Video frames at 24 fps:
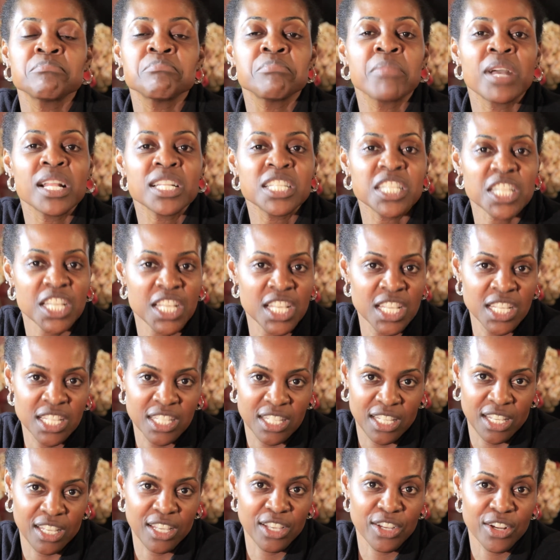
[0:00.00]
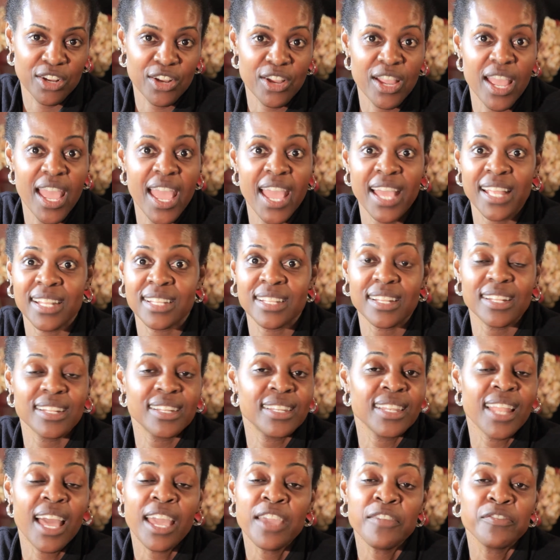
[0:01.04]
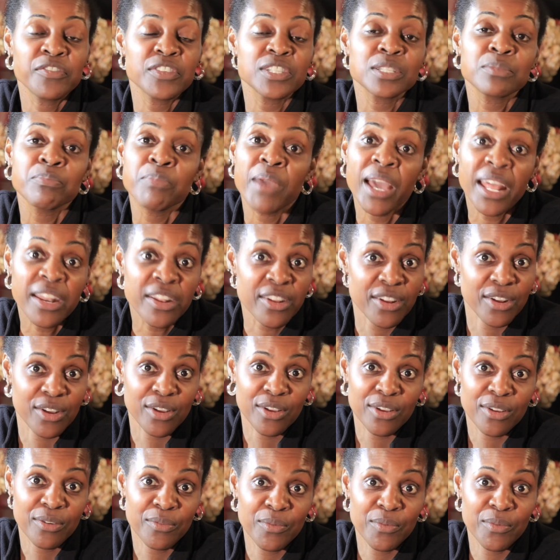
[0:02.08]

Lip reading: much easier, and life is better